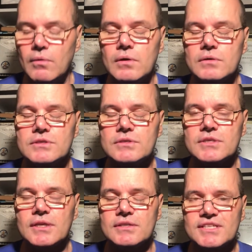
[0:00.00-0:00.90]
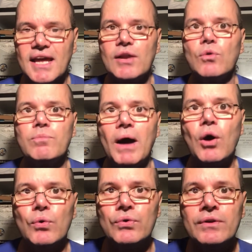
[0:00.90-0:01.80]
skeletal
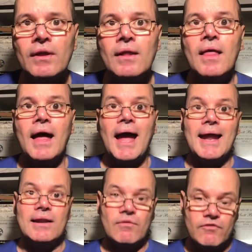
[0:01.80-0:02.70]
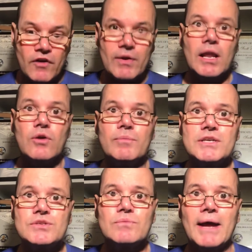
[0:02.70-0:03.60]
bone and very low
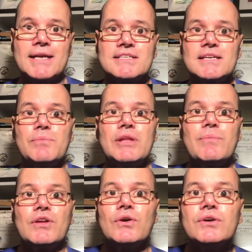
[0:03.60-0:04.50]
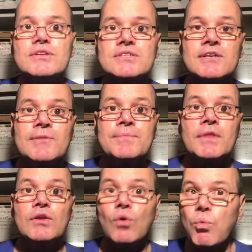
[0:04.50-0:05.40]
muscle mass simply because
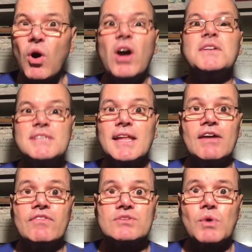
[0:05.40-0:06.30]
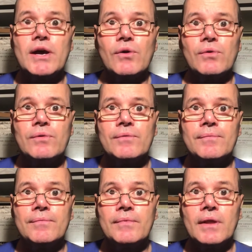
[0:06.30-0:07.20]
you're worked to death as well.
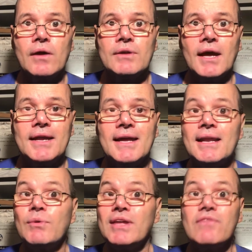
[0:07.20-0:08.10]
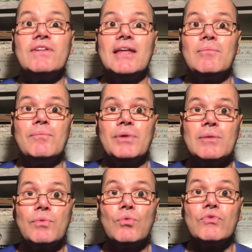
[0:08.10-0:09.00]
Okay, and they were giving them
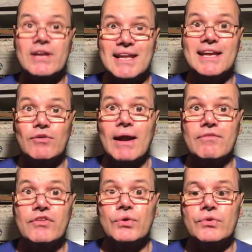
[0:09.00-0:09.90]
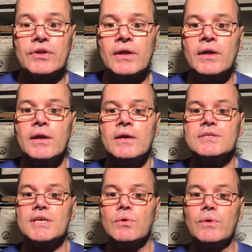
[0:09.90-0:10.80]
people really crap food.
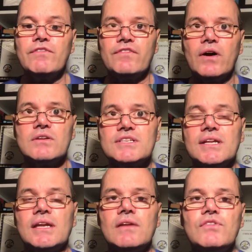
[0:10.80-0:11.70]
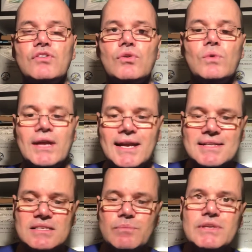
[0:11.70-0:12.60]
So with fasting, if you do
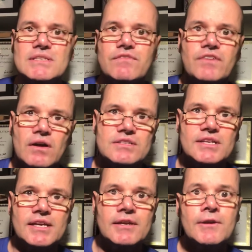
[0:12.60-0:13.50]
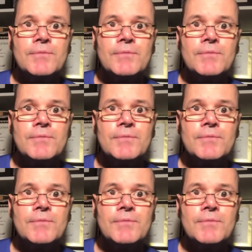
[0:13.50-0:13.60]
intermittent fasting,